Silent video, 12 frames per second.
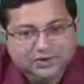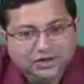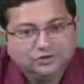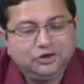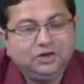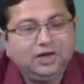
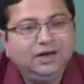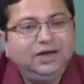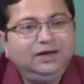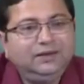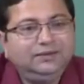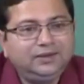threshold current
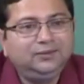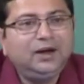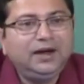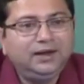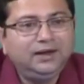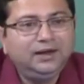is
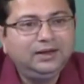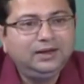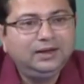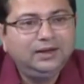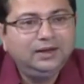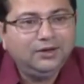required,
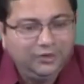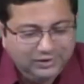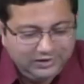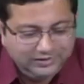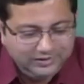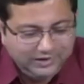
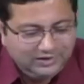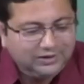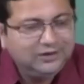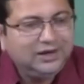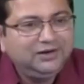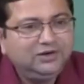only then its
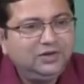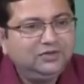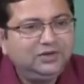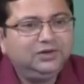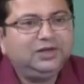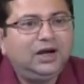ignition will
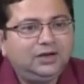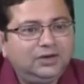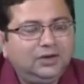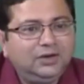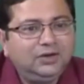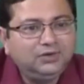start.
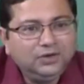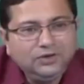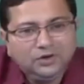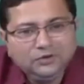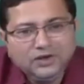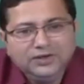So, it is
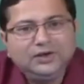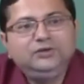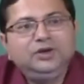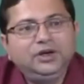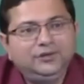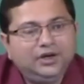also a safety
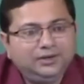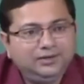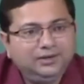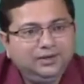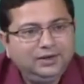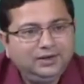device.
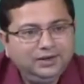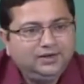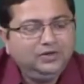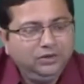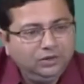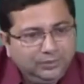It
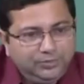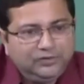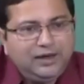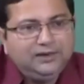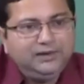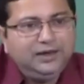not only
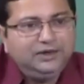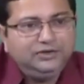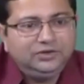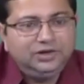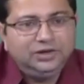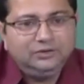provides the
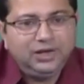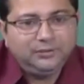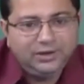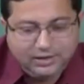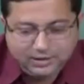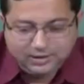ignition requirement,